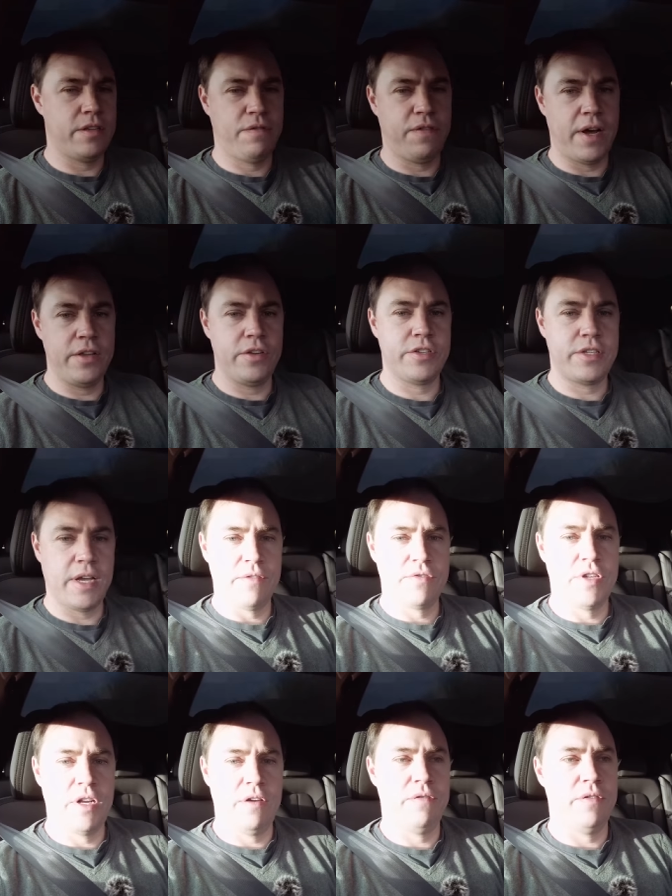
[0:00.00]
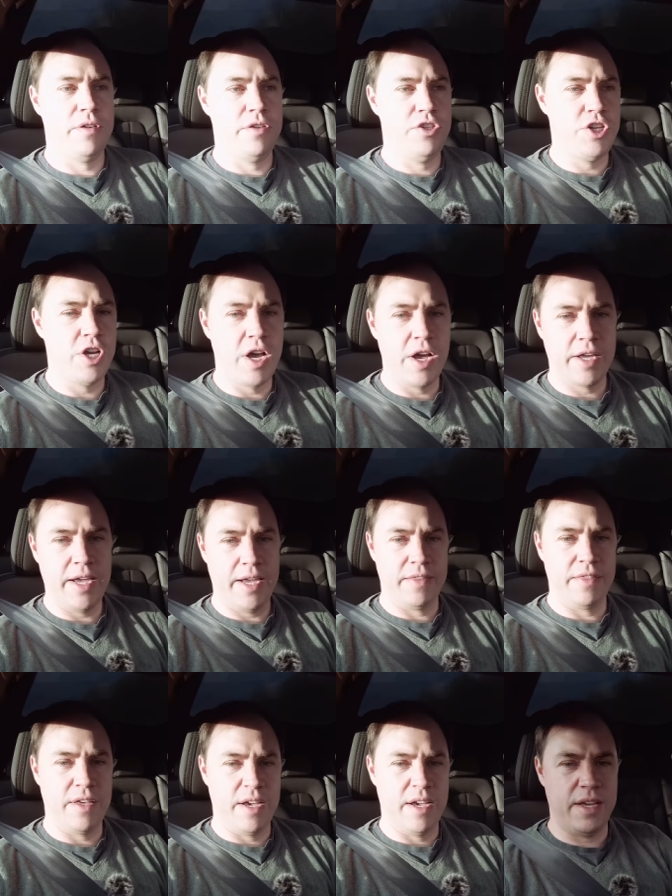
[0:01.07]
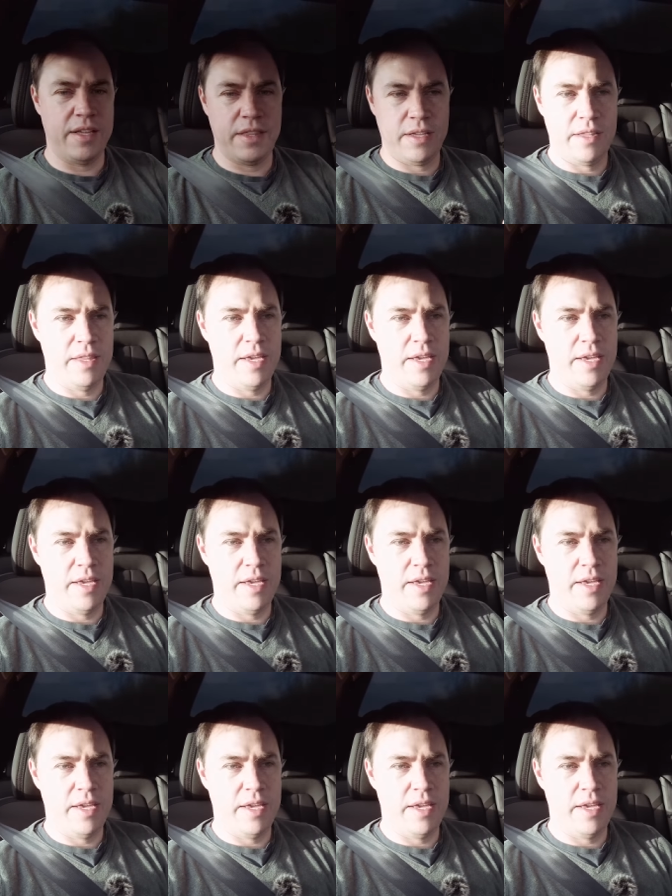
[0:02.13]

to find yourself sort of jerking the, the,